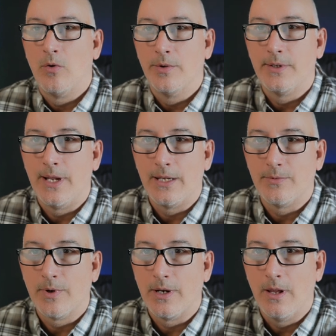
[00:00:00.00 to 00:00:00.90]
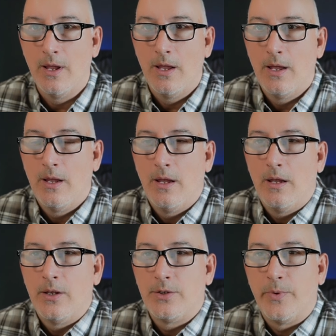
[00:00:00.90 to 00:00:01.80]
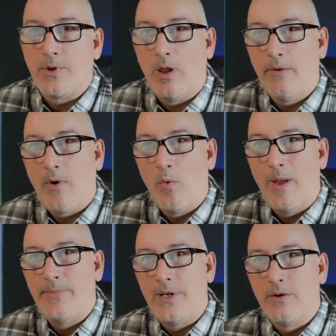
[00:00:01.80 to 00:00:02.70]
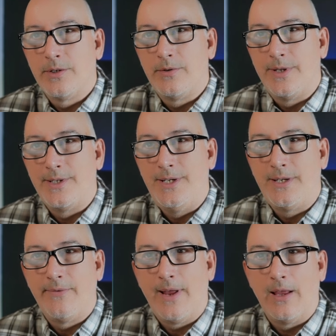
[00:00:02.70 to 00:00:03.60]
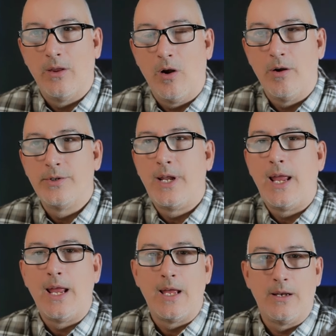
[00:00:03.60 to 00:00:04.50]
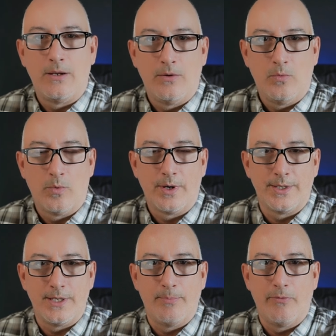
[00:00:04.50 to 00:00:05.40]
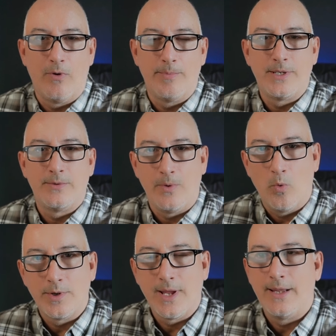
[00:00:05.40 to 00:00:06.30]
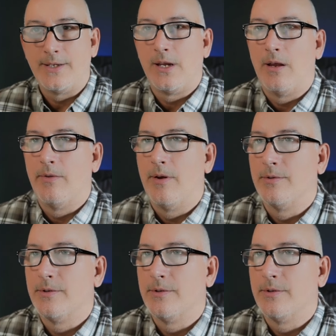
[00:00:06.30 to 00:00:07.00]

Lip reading: today, is we're going to switch all of our web tiers to the C7i large, and we're going to see the performance as we horizontally scale those.